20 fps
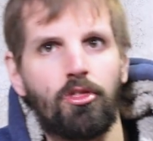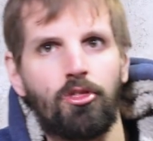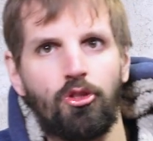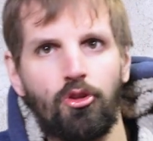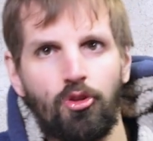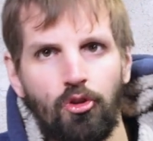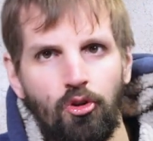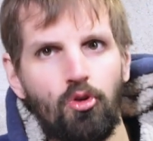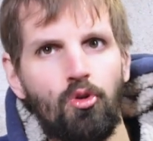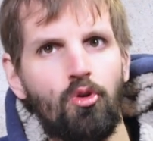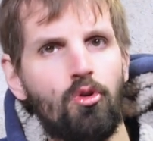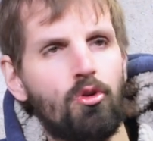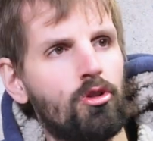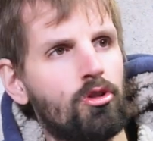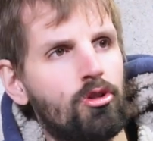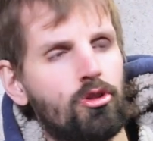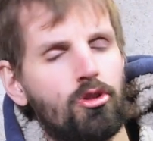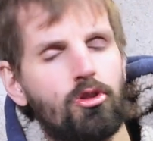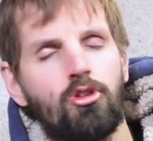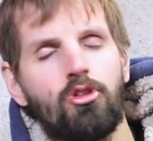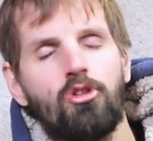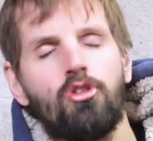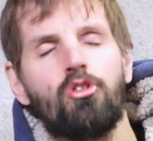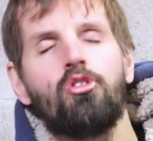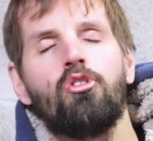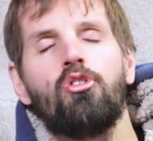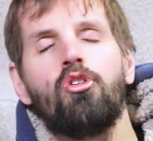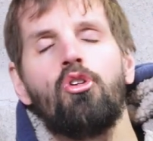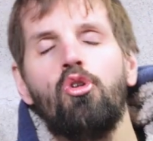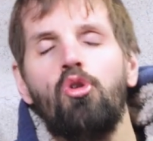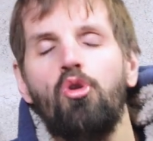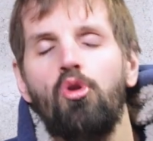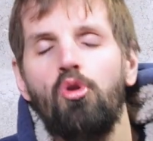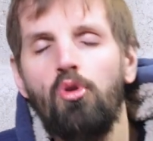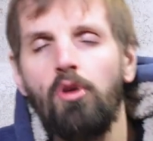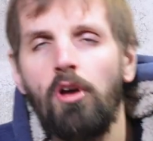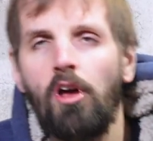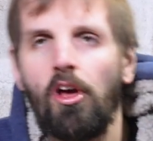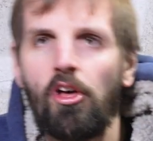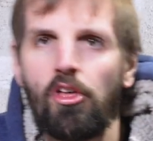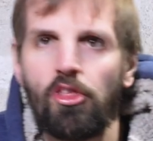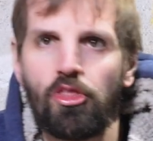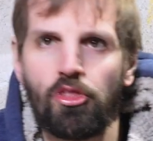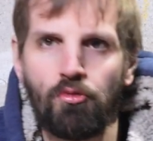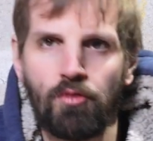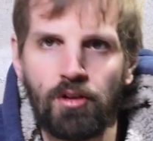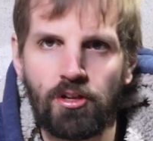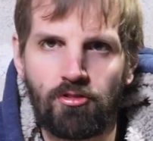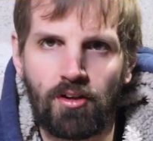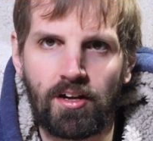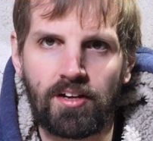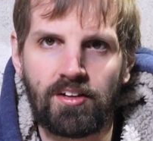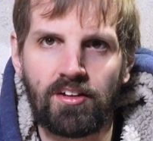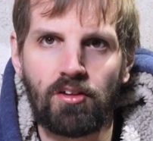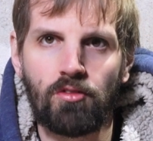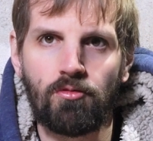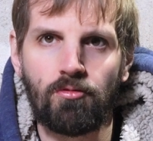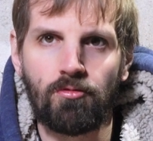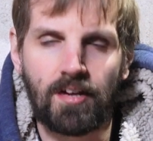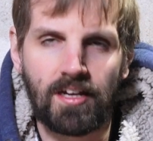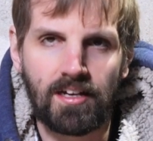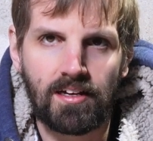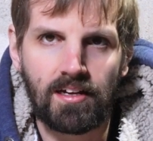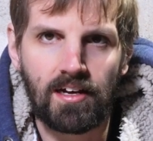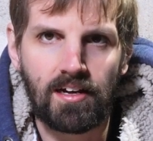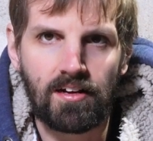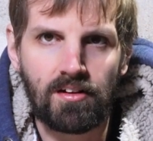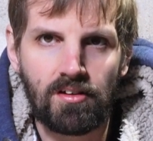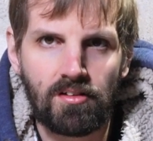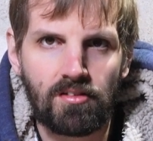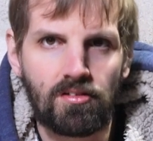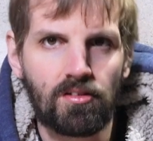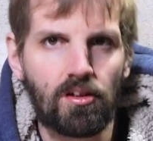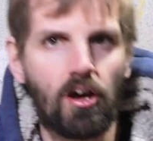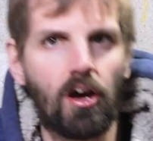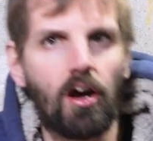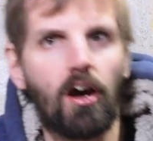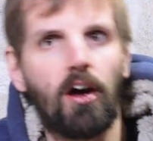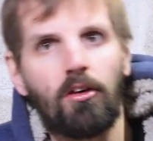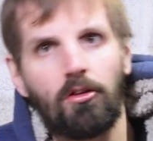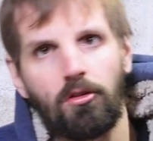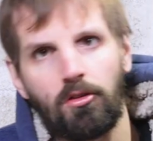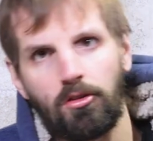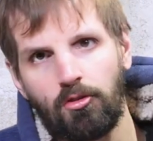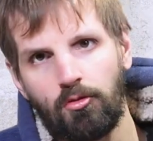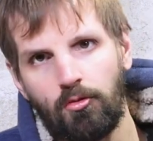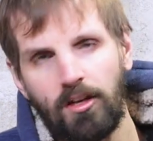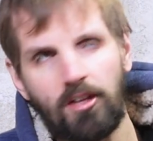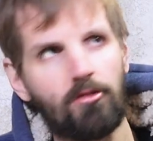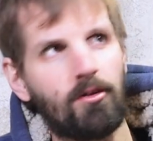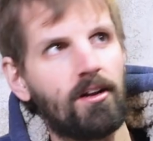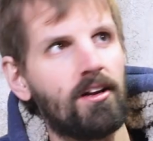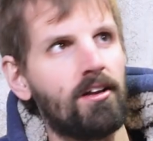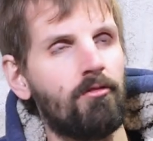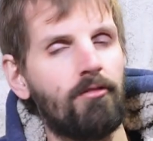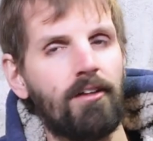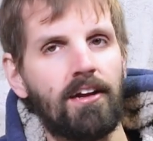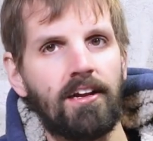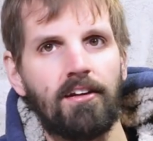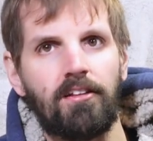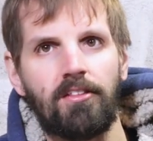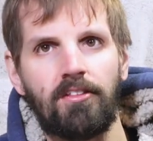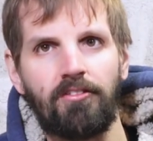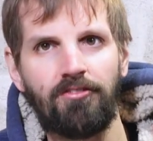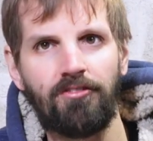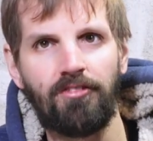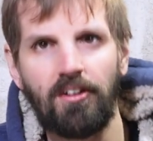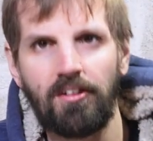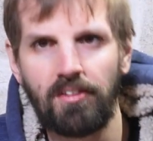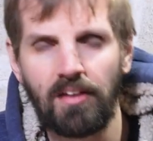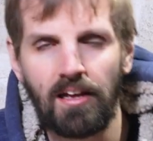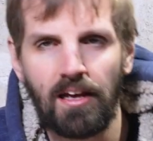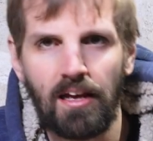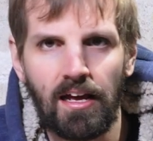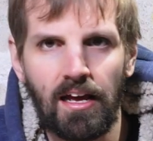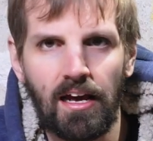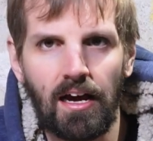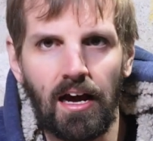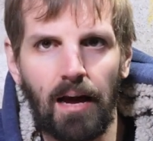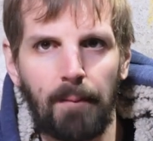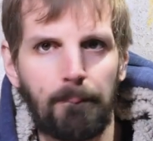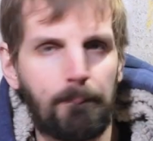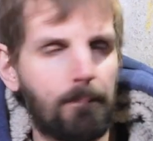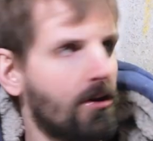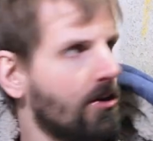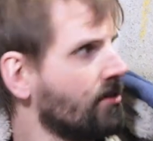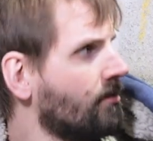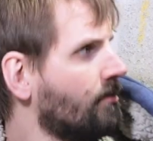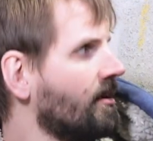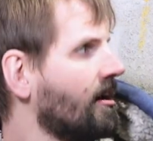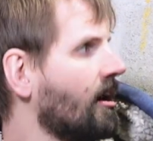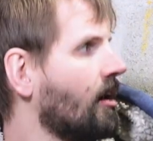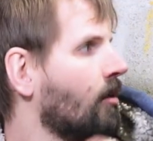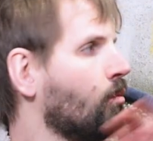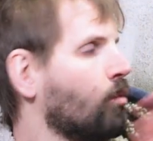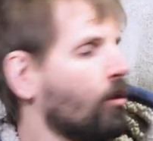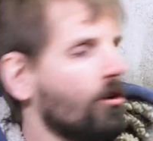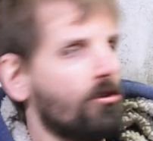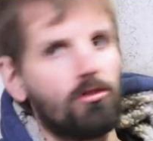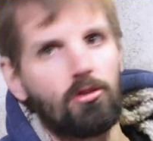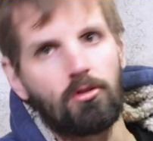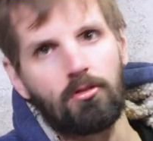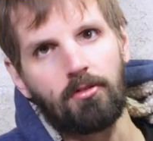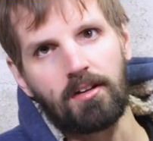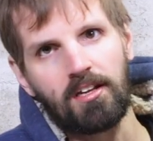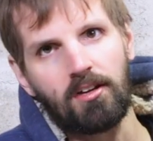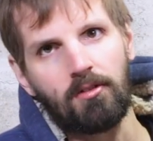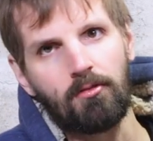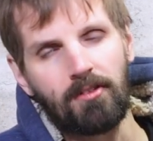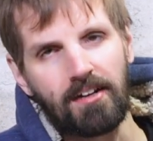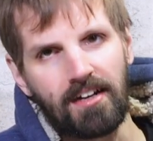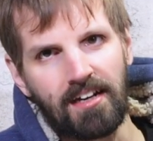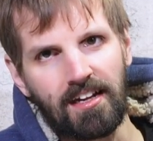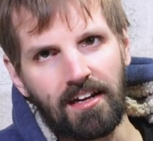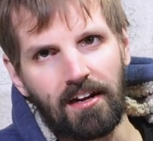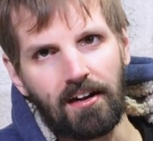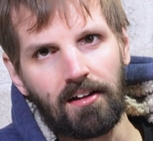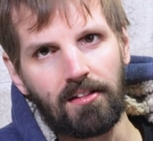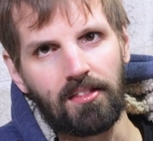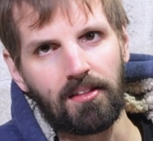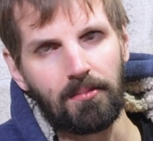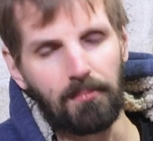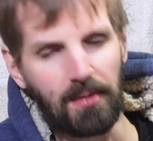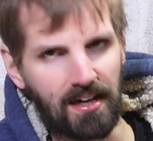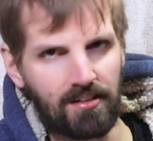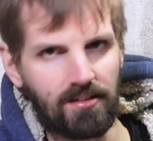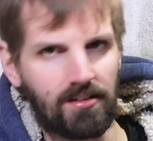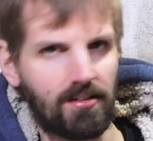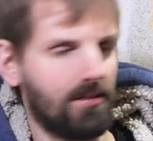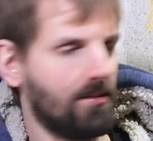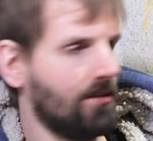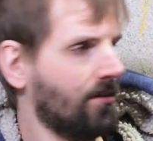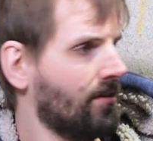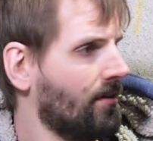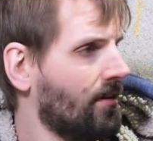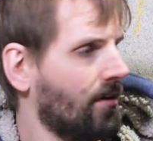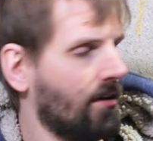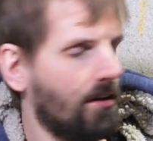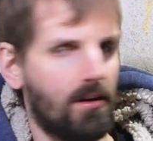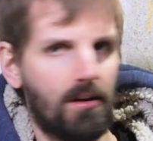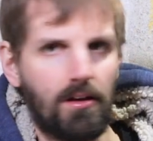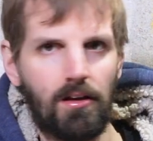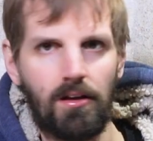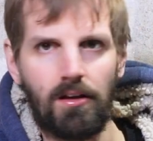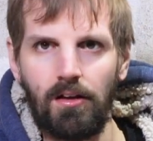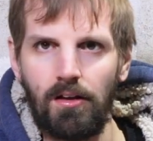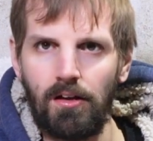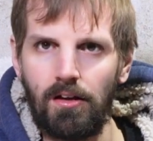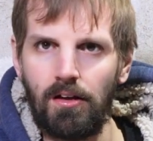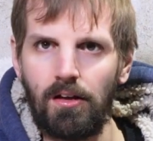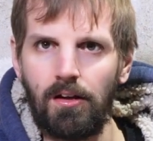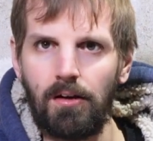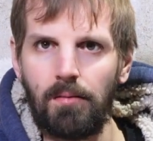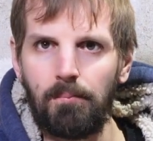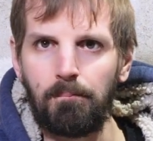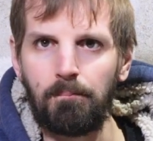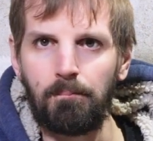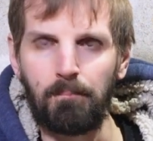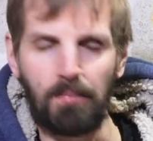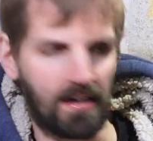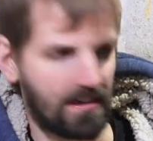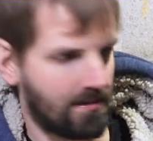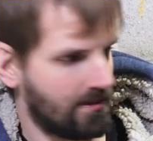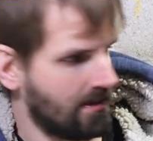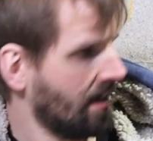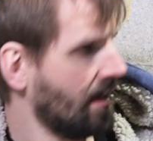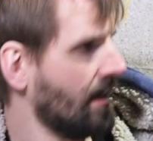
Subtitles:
two 320 radiators, a 320 radiator at the front, and possibly a 120 radiator at the back. But